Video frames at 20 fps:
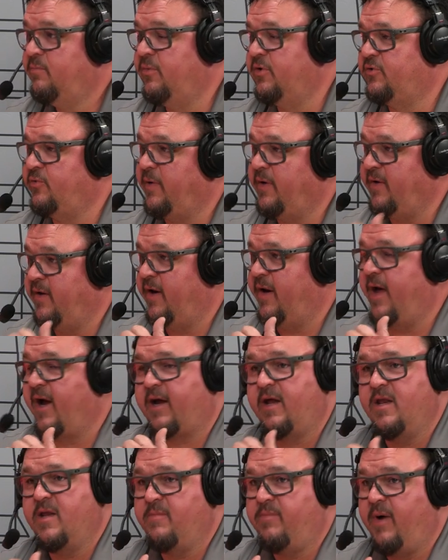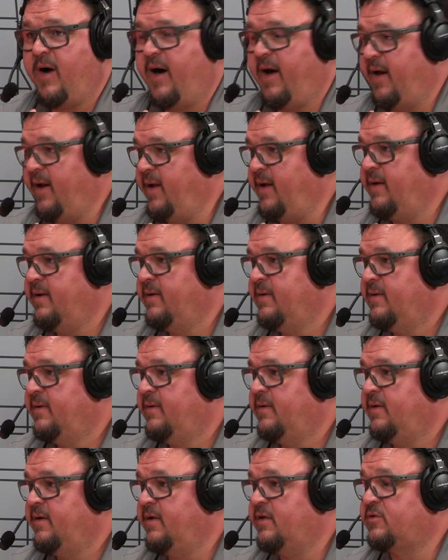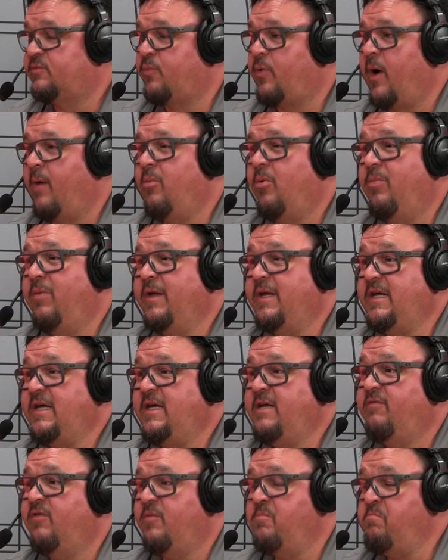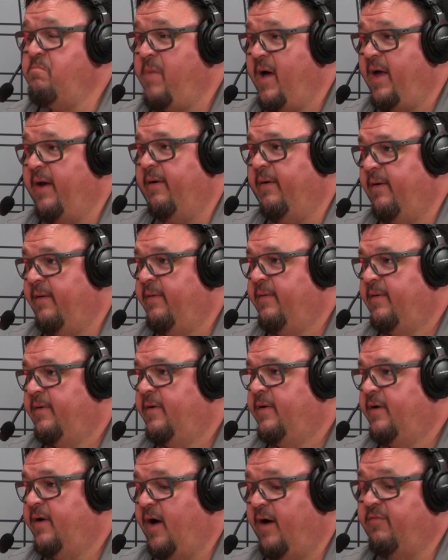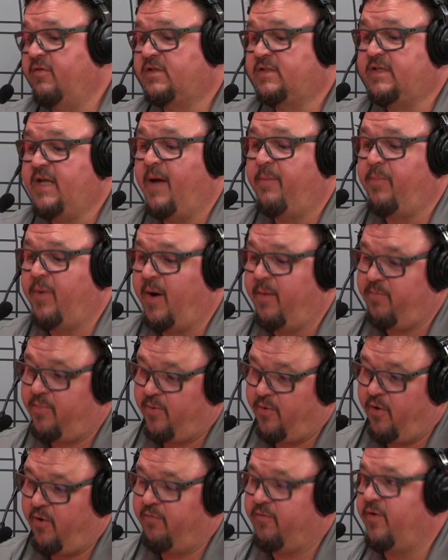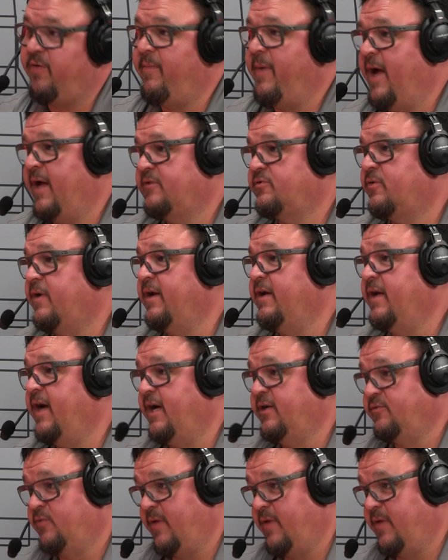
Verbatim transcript: between the neck and the body is probably even better of a step up over the match grade dies.